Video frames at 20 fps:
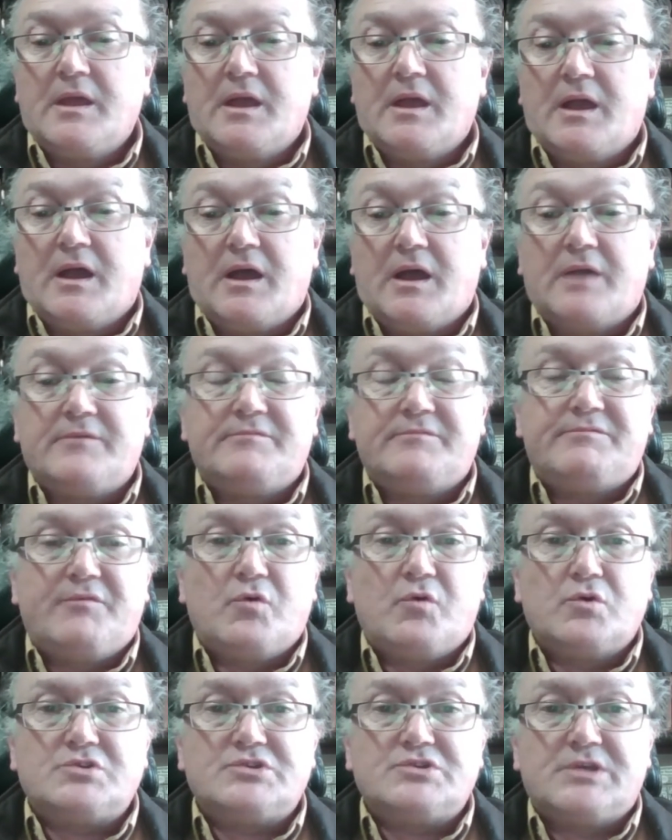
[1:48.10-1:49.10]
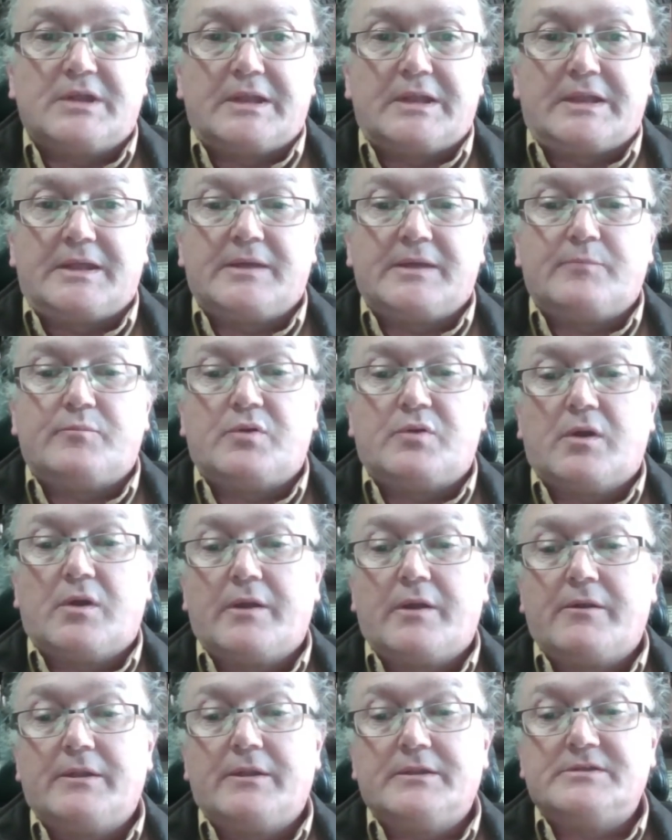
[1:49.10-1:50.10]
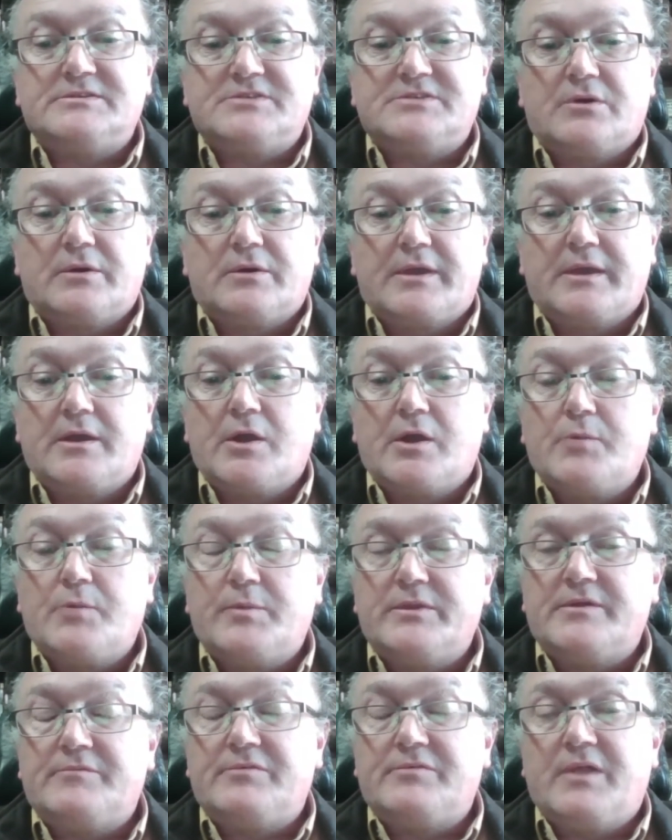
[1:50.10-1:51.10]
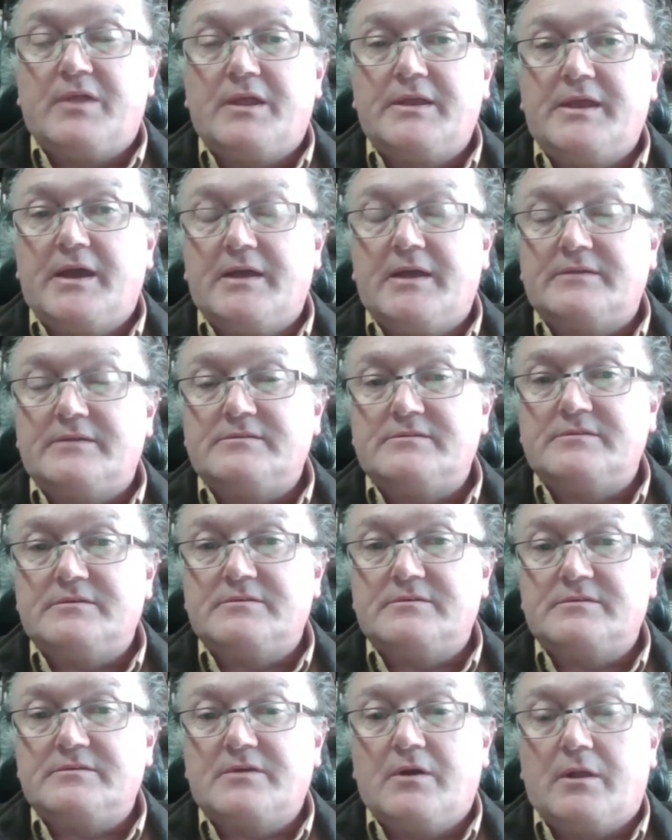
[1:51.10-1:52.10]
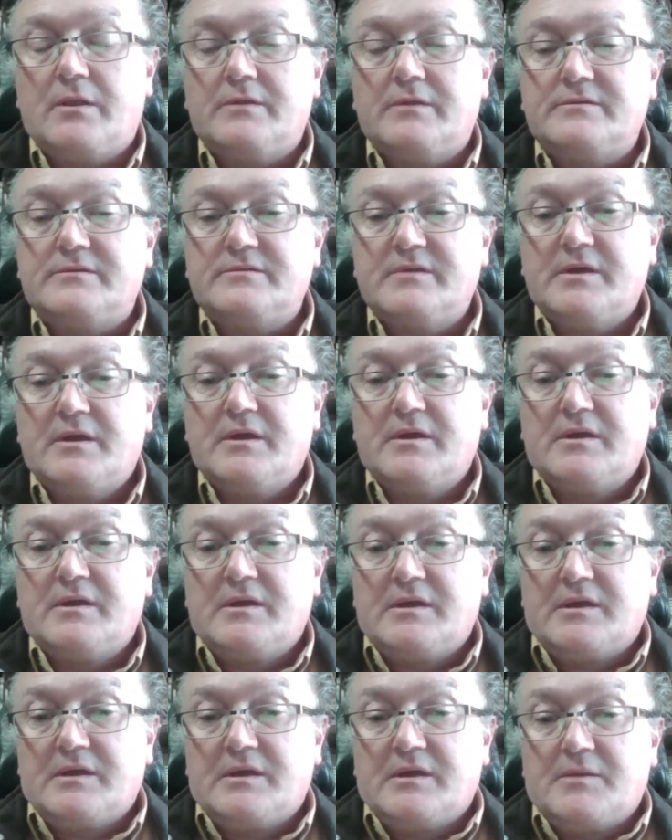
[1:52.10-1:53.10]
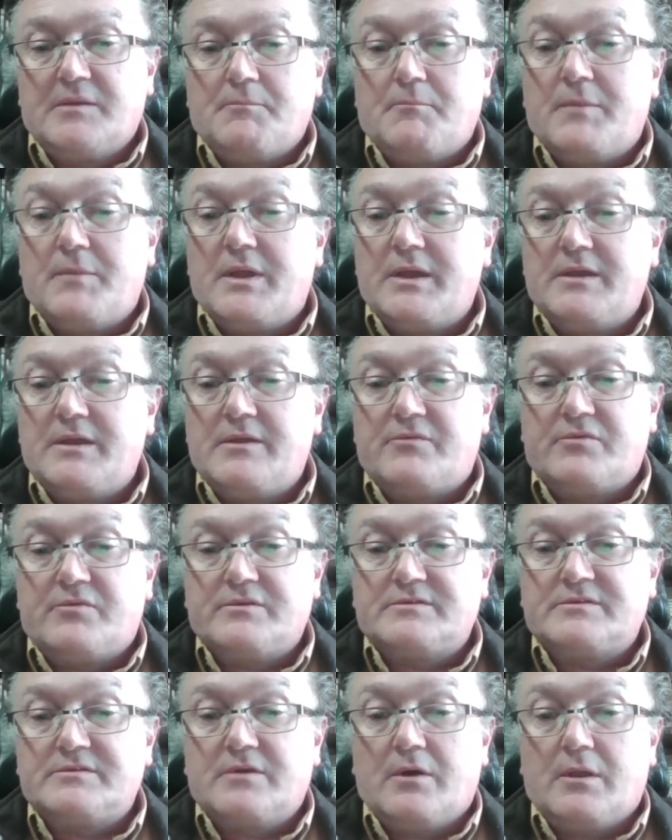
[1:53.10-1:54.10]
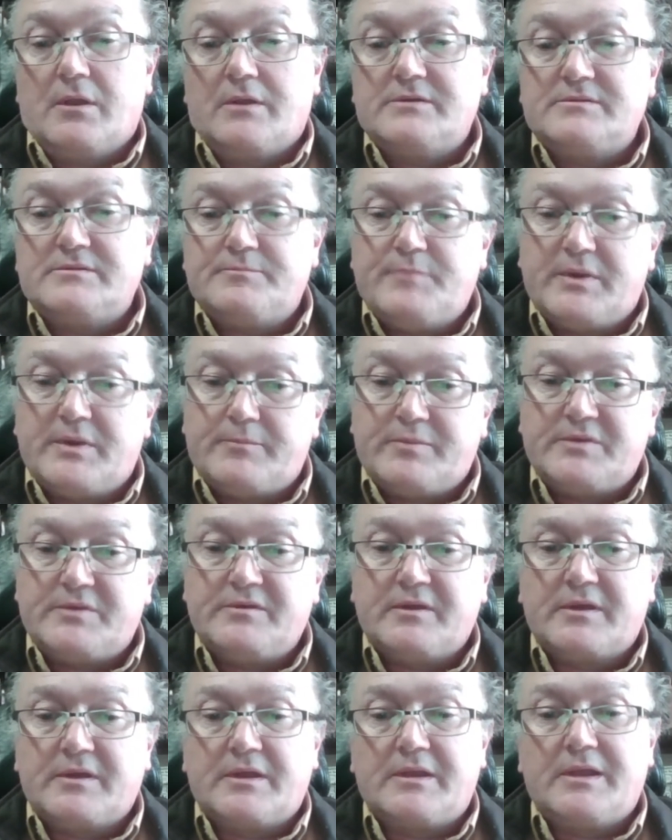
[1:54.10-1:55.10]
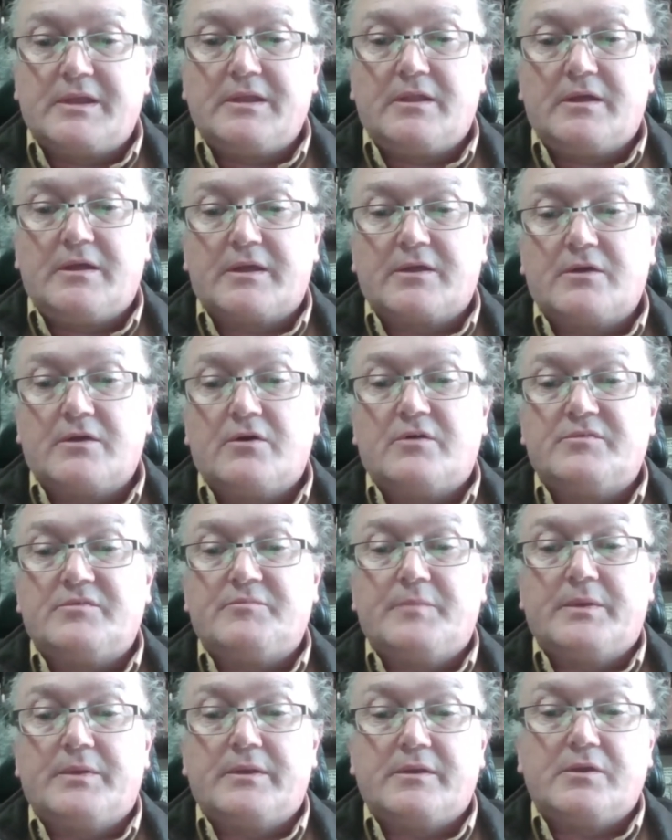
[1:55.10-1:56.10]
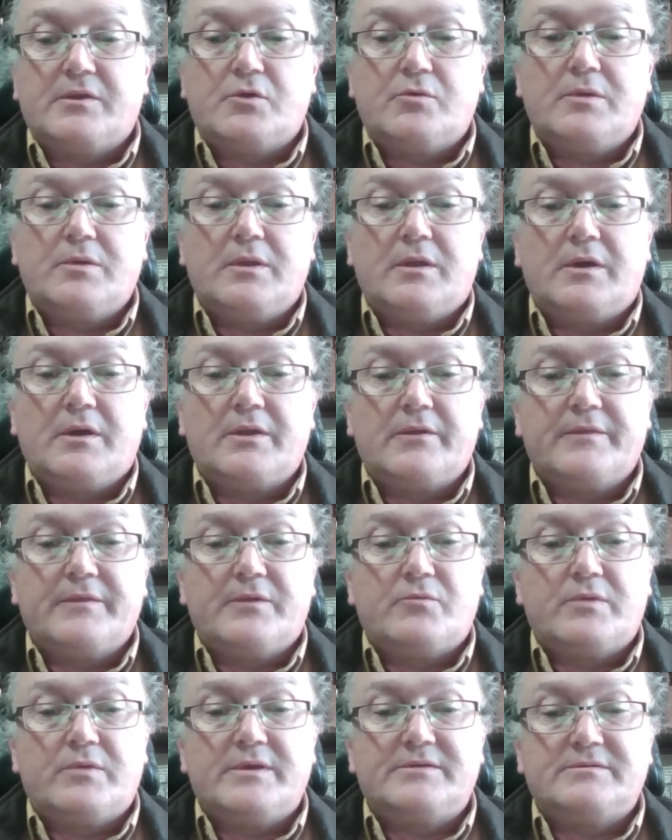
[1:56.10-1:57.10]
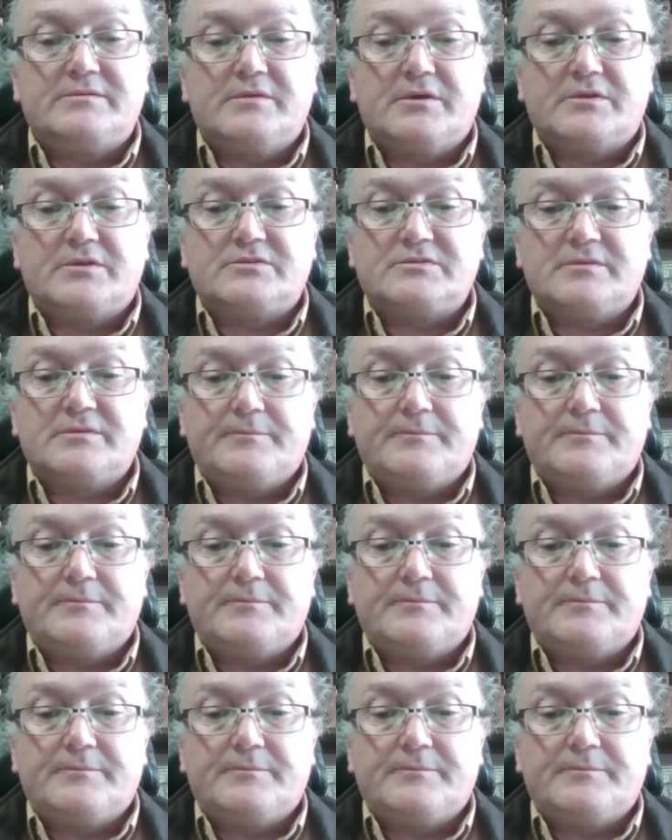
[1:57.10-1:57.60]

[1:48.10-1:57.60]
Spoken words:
Unfortunately, Prior and Lazocki opened the floodgates to scholars, many different scholars, but particularly like Kaufman, who relied on the research